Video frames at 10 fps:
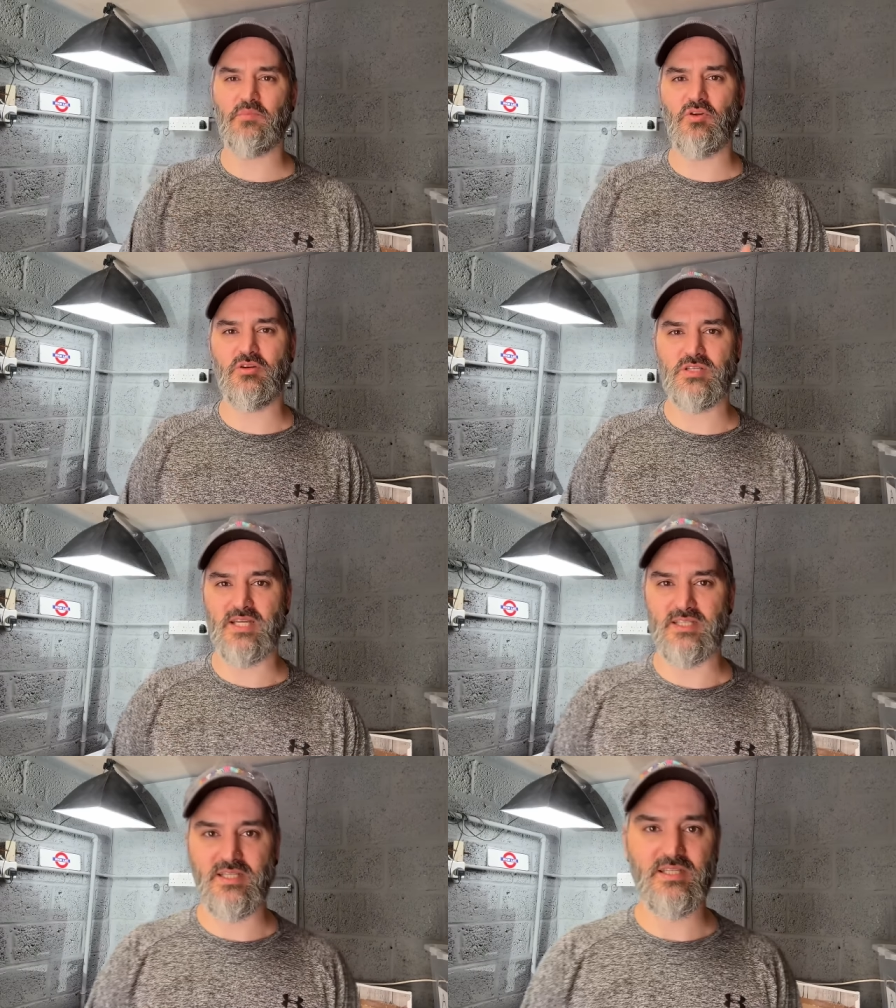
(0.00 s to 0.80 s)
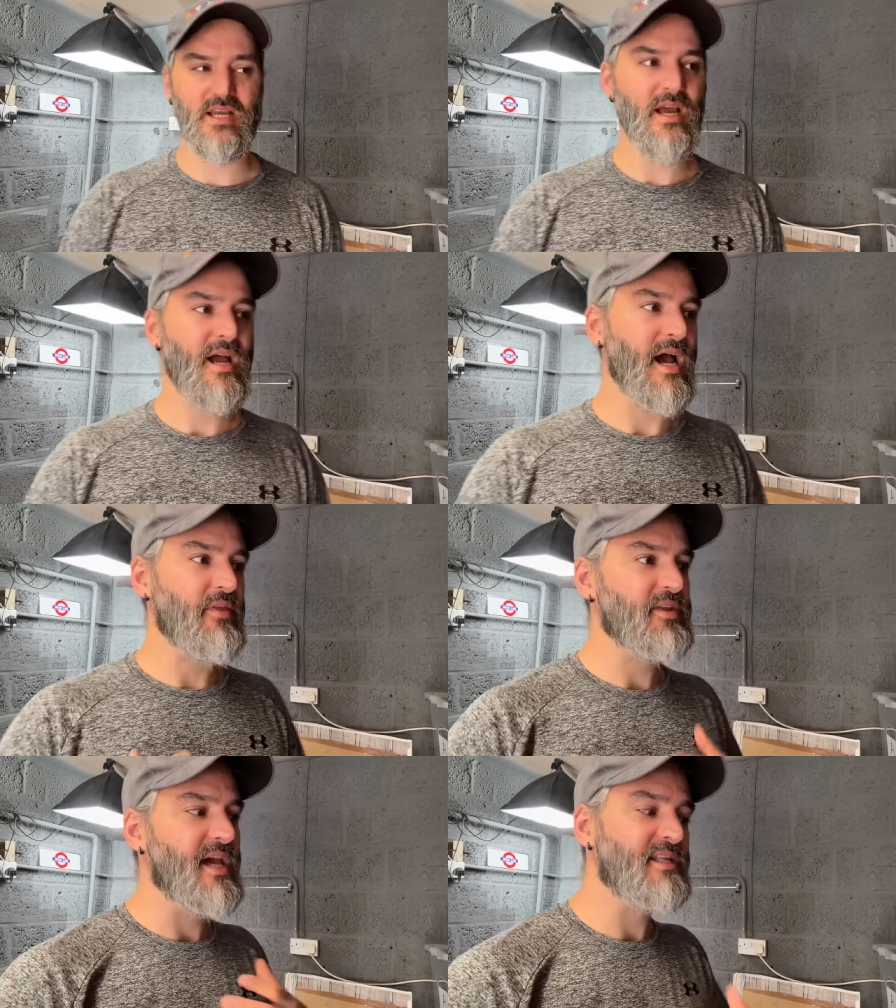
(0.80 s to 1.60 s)
processes and
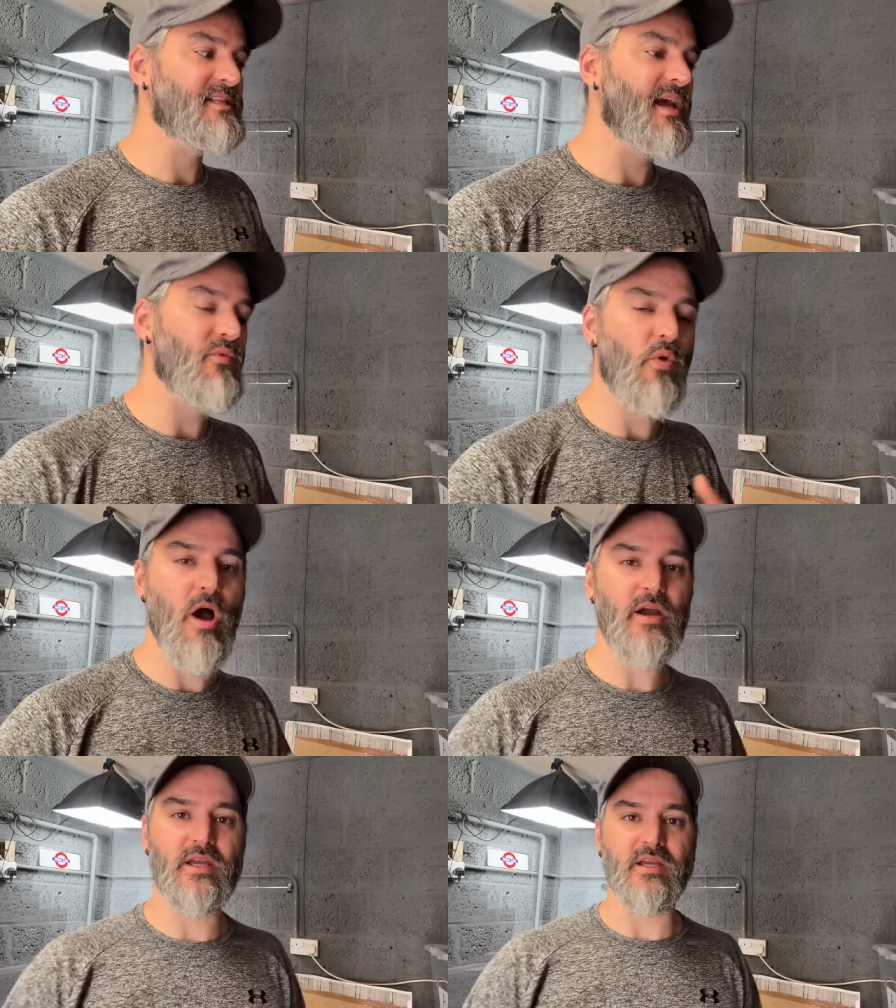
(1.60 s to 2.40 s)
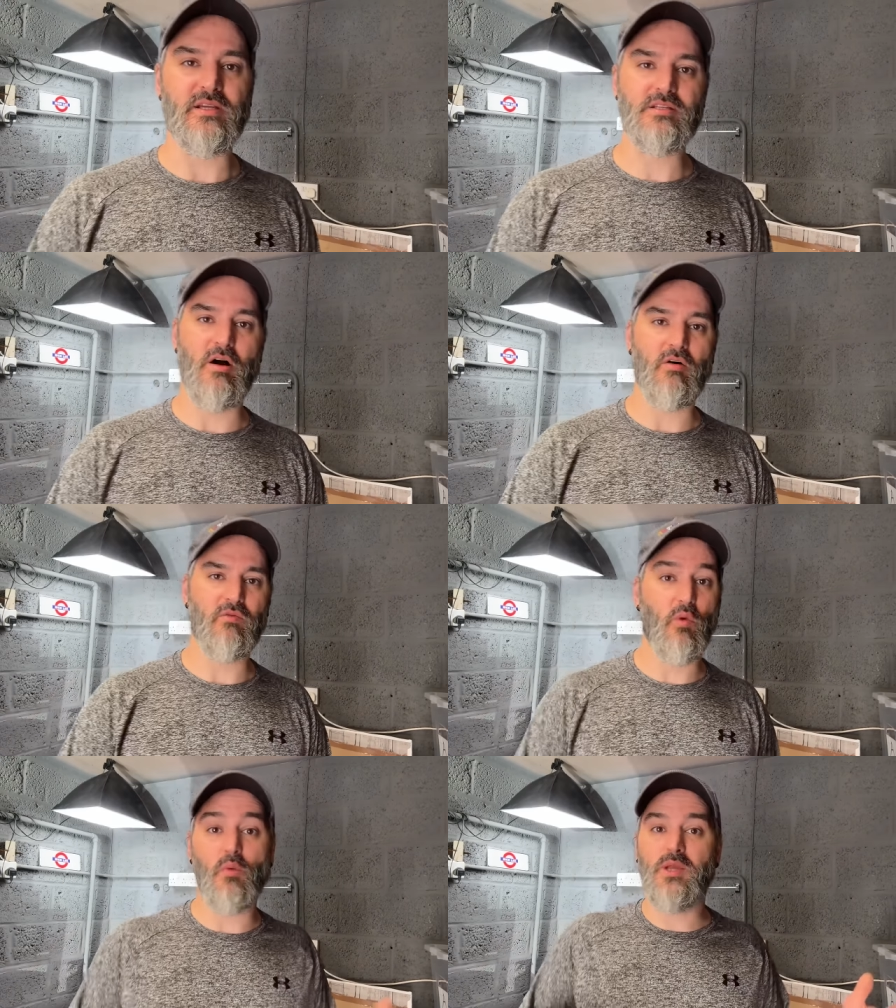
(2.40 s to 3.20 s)
the day-to-day workings of
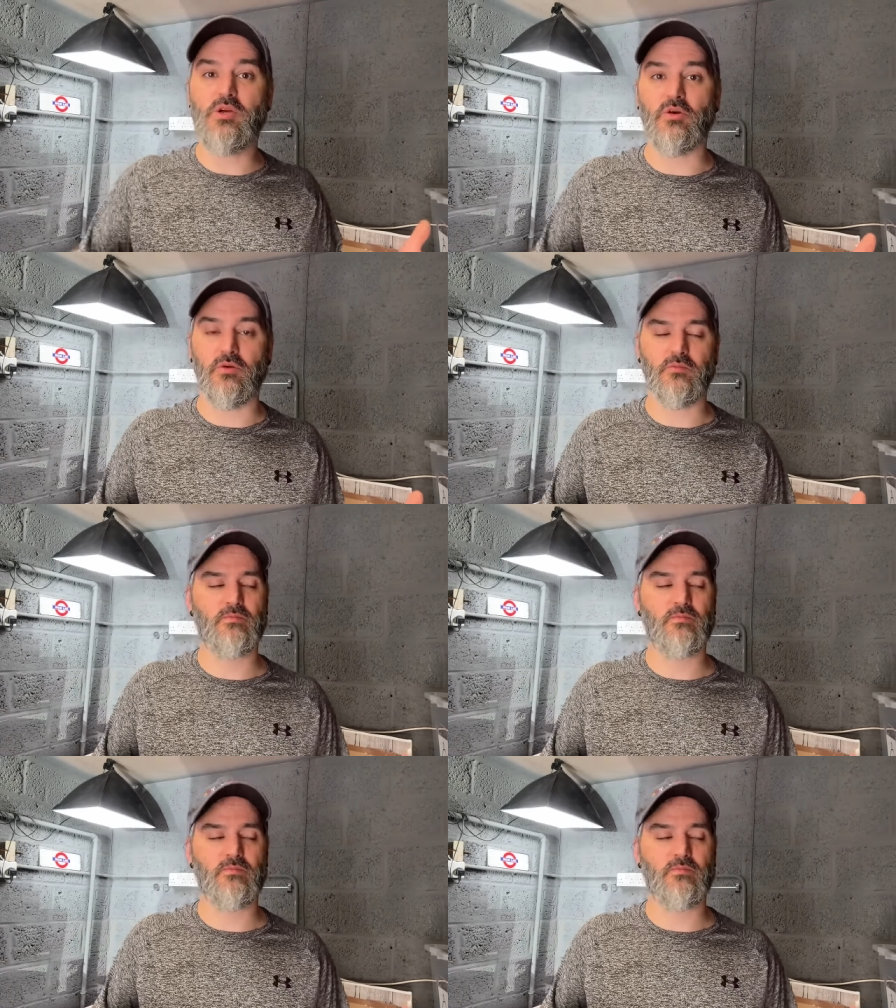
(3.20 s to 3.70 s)
what we do.